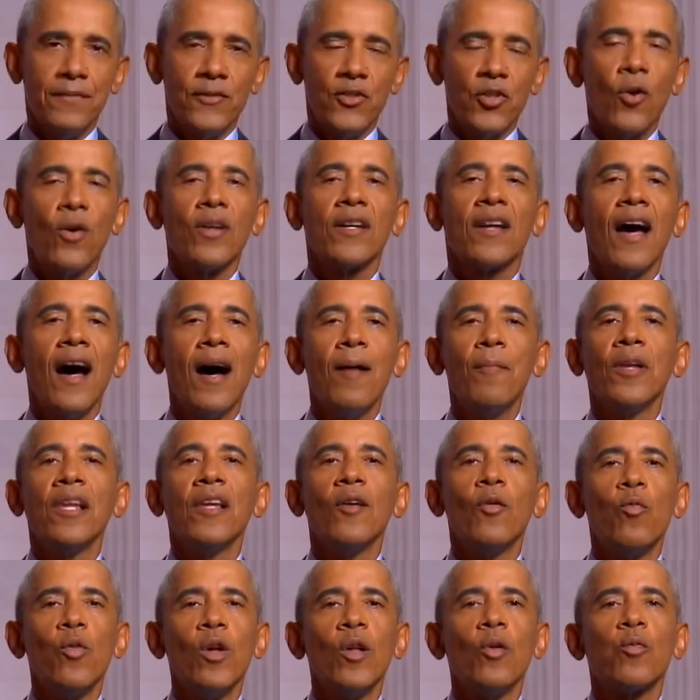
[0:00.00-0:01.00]
Joe and
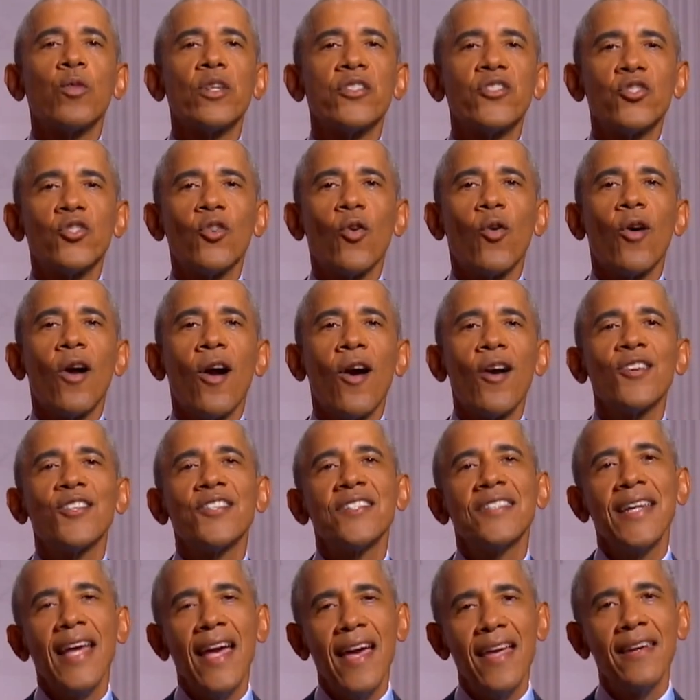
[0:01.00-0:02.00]
Kamala will restore our
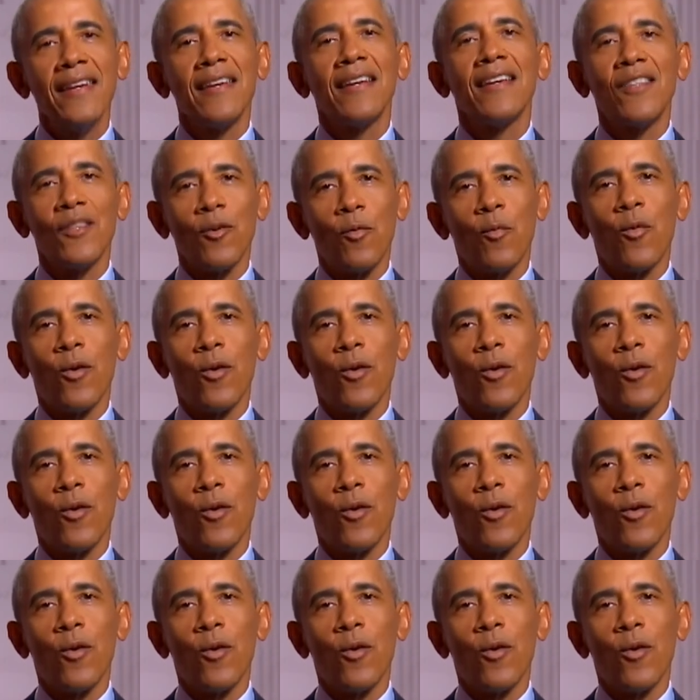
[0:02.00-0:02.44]
standing in the